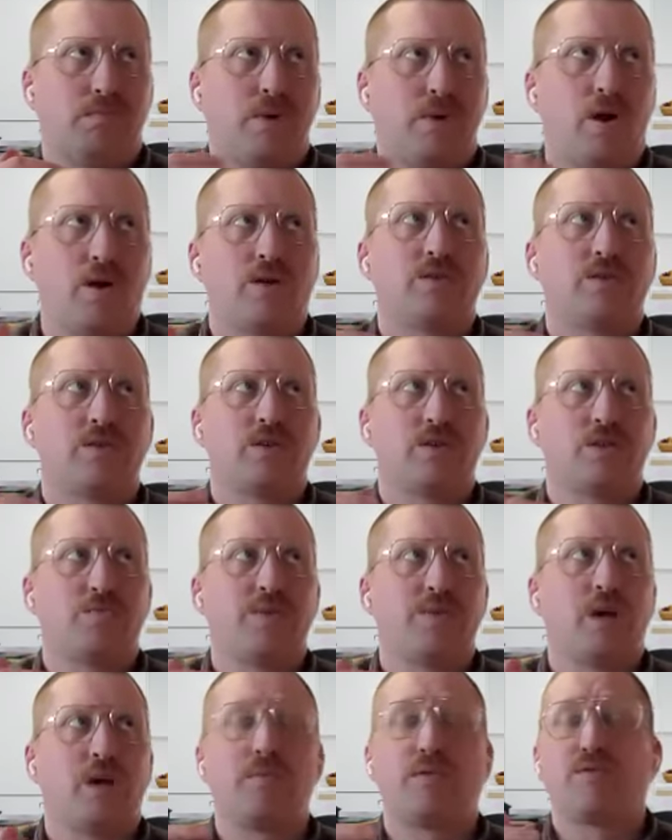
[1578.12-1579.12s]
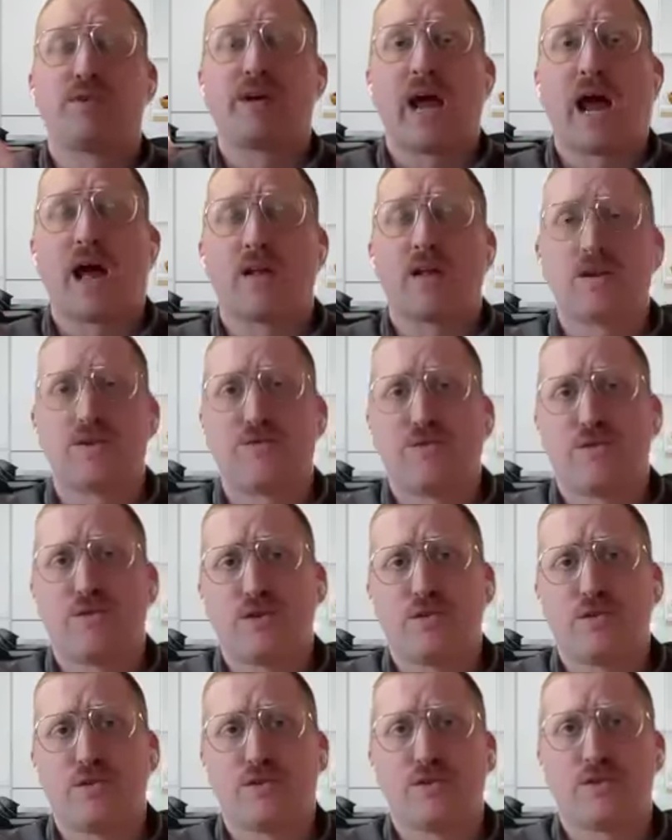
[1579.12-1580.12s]
part starts to become a reality for
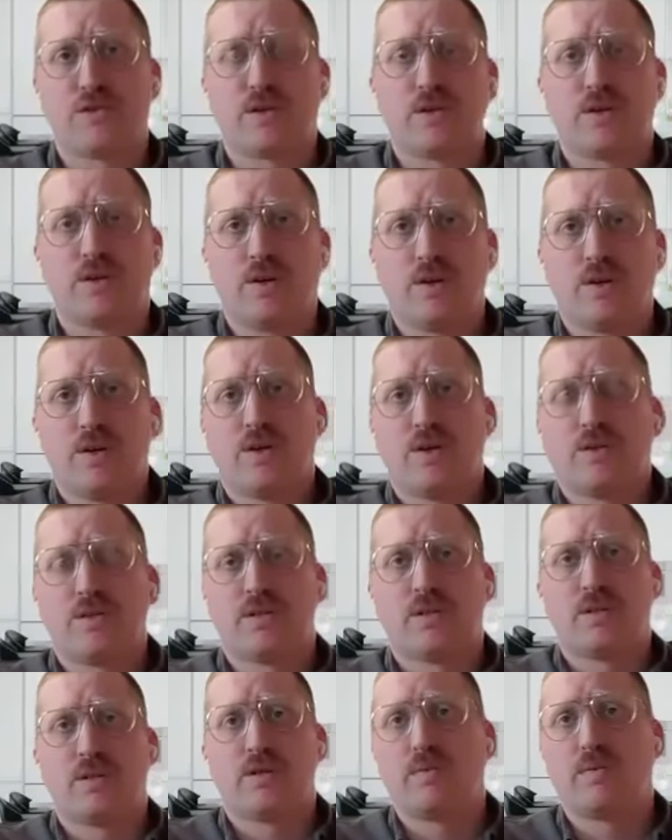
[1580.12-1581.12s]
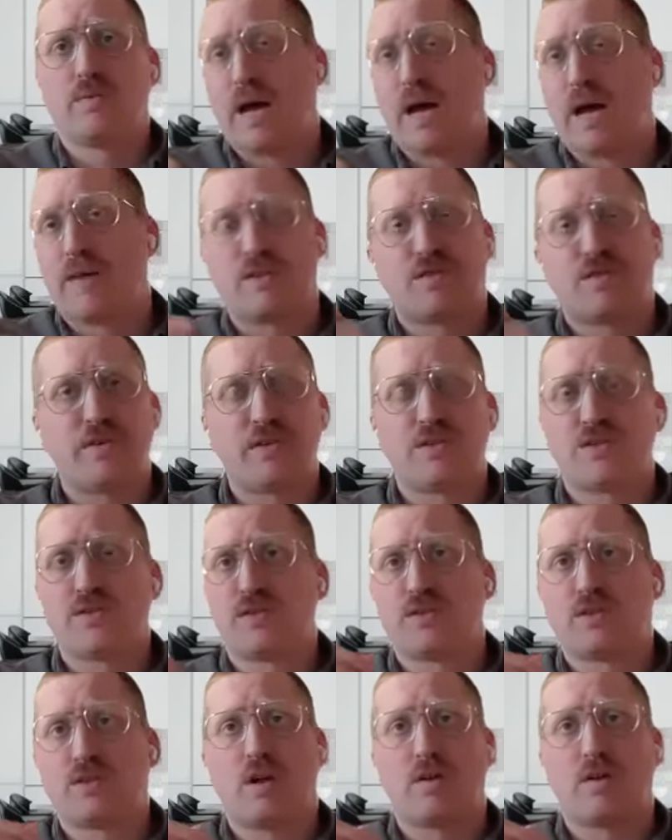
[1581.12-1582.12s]
you, is to we have this featured
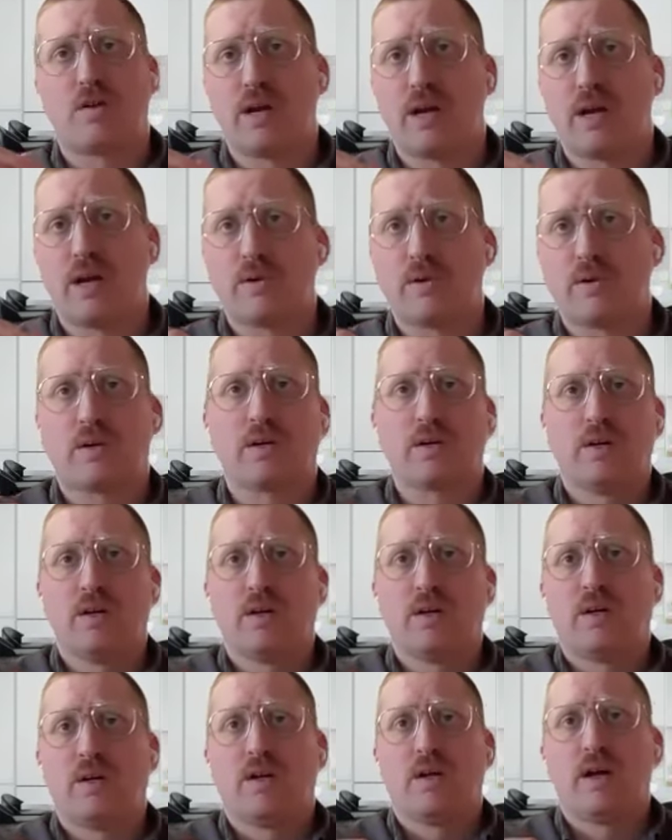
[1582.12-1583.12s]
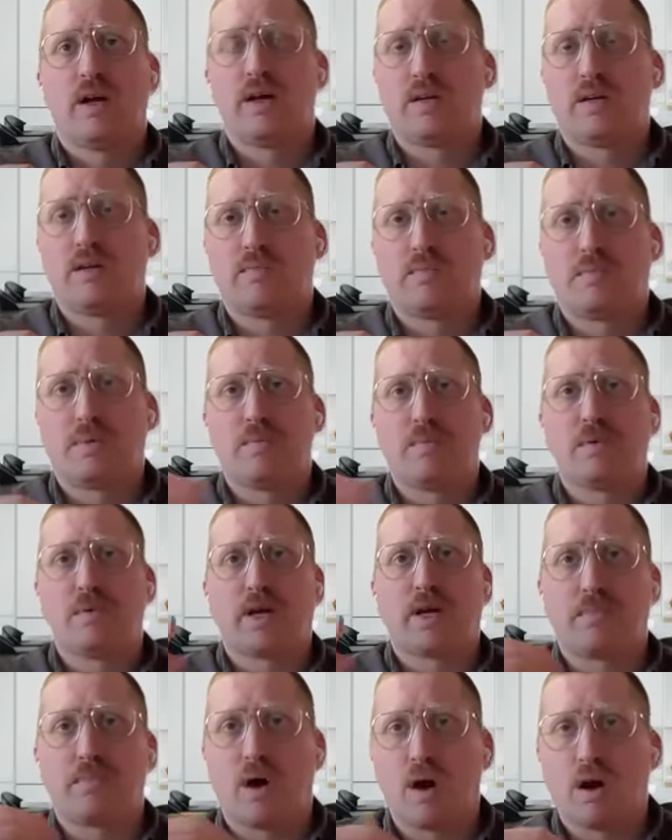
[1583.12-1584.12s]
installer network and people
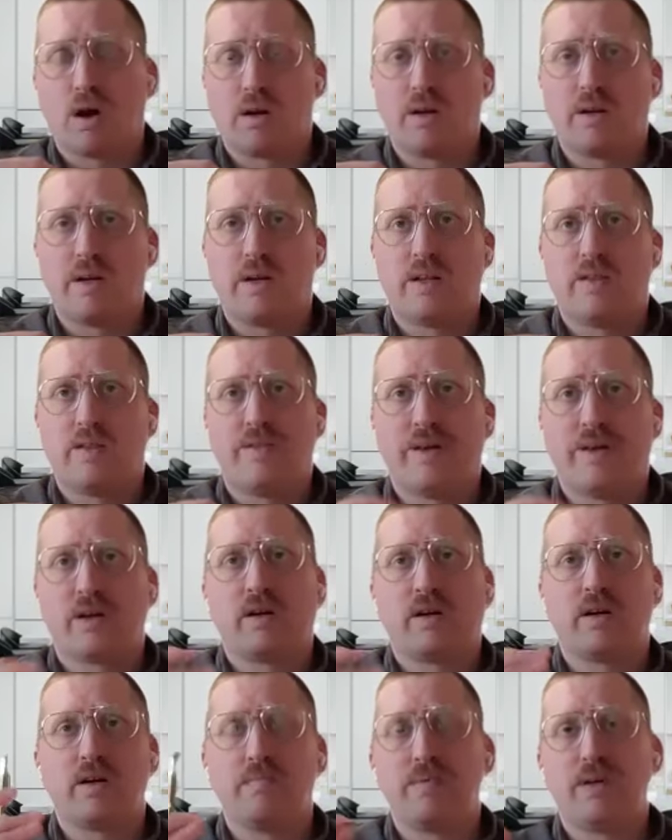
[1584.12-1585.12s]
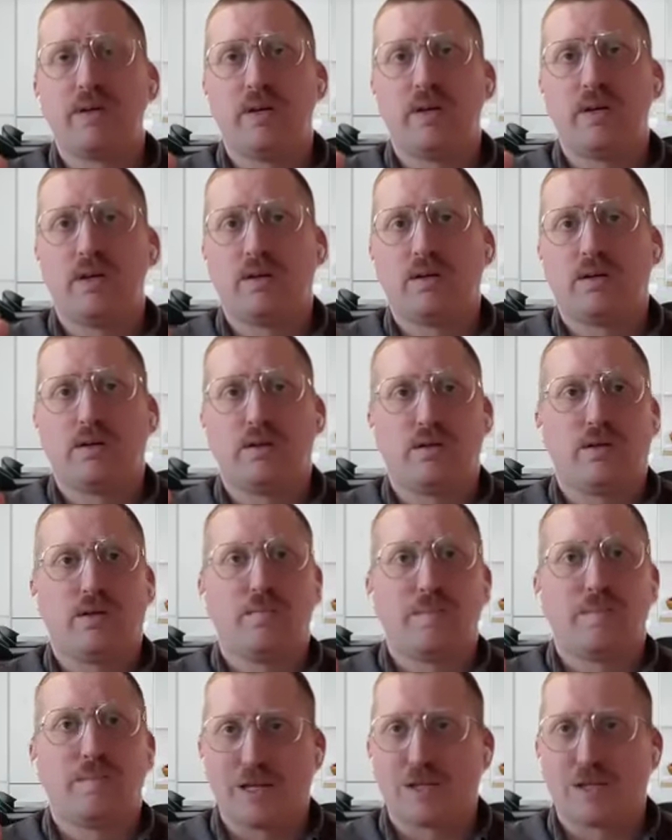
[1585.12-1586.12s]
like Bar in it, and they're going to be the
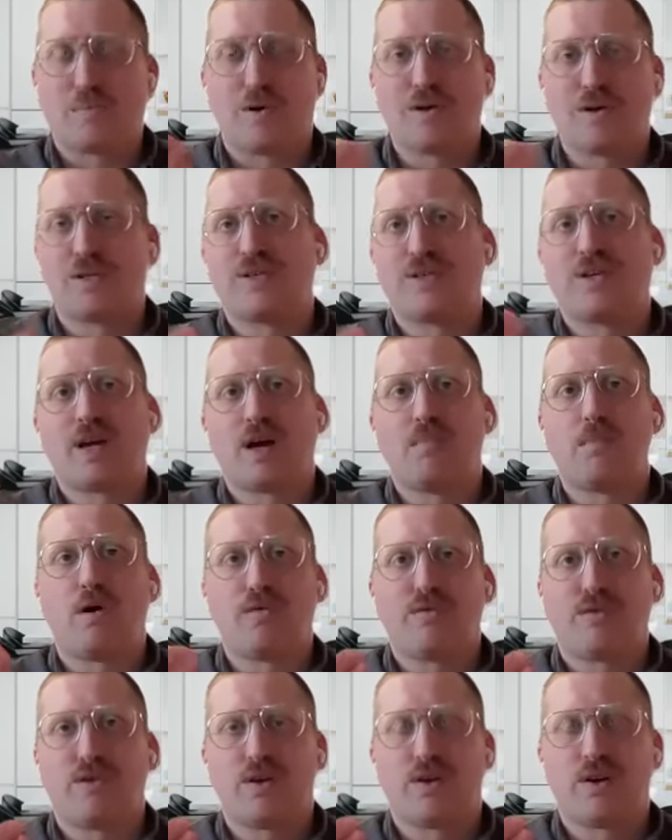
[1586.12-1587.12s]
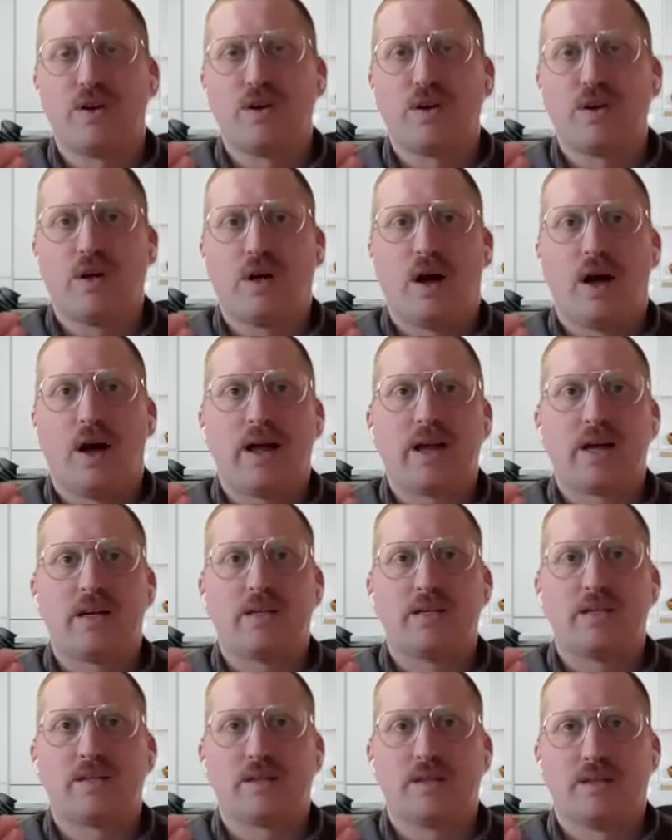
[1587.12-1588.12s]
best person to come over
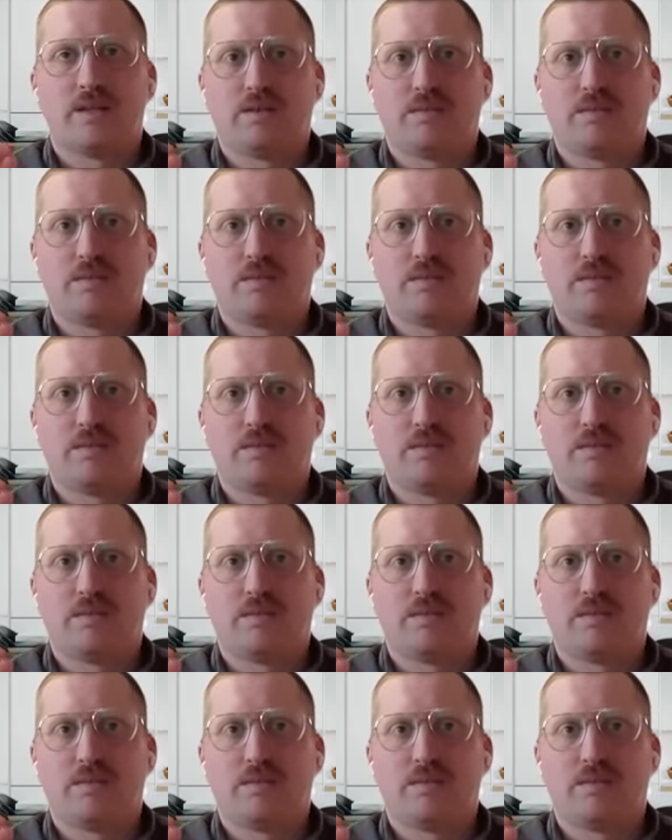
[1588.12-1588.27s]
and